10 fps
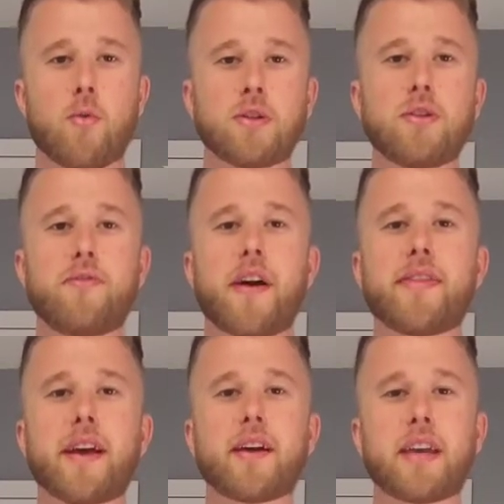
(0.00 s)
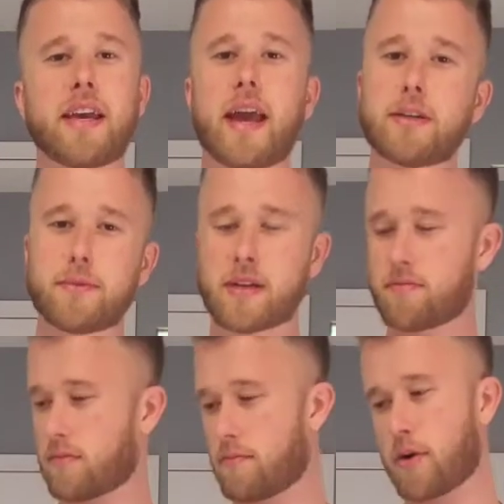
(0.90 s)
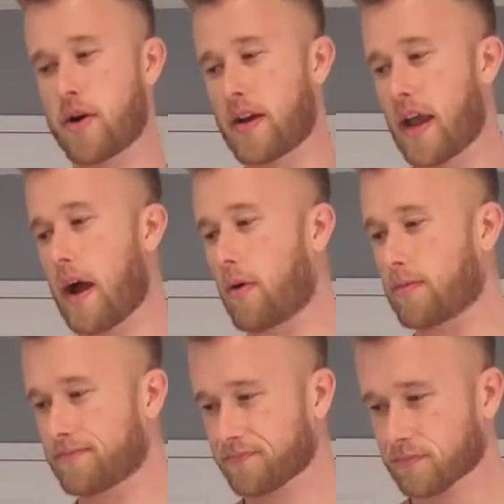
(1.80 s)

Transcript: Once you find that good engagement, burn it out.